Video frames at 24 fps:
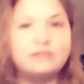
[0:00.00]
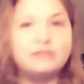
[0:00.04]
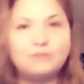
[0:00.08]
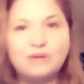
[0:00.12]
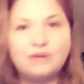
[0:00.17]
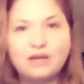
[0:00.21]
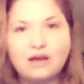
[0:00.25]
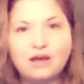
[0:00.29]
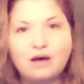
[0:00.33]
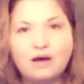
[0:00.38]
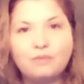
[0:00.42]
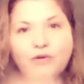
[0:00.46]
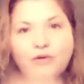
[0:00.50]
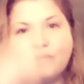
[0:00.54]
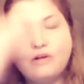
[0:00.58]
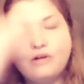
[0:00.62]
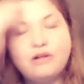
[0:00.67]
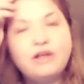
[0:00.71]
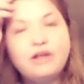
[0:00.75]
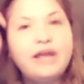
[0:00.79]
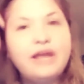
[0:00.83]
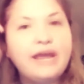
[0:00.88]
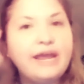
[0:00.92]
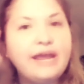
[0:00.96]
couple,
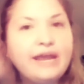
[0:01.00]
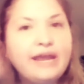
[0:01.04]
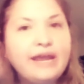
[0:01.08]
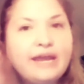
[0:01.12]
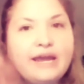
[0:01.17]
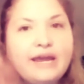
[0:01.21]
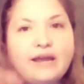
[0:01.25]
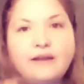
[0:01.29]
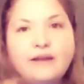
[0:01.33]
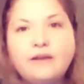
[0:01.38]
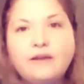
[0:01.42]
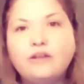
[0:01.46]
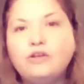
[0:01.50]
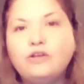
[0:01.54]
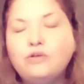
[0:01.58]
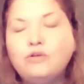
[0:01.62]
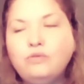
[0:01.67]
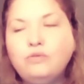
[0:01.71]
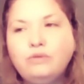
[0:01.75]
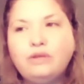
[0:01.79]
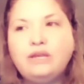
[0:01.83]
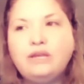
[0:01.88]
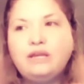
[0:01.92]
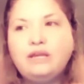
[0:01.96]
and
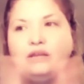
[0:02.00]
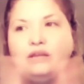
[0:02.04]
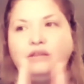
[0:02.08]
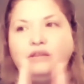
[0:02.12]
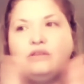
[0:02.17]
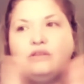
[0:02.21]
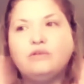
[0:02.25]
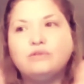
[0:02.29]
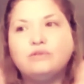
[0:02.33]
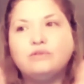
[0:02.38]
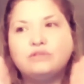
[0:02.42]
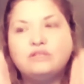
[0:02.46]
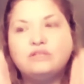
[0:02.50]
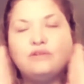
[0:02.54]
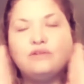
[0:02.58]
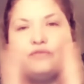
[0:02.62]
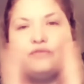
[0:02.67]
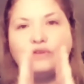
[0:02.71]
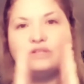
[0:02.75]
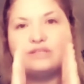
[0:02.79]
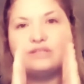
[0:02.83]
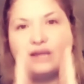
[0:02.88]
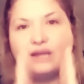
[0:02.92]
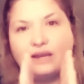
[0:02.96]
you need those
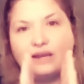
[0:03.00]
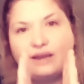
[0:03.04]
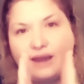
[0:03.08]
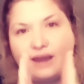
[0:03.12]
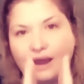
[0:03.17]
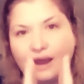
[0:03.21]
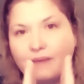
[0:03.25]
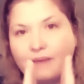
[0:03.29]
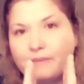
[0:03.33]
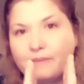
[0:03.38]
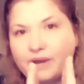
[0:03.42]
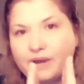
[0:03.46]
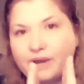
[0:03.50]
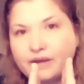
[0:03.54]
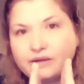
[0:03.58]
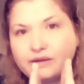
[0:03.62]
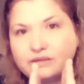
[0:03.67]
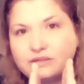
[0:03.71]
different dynamics,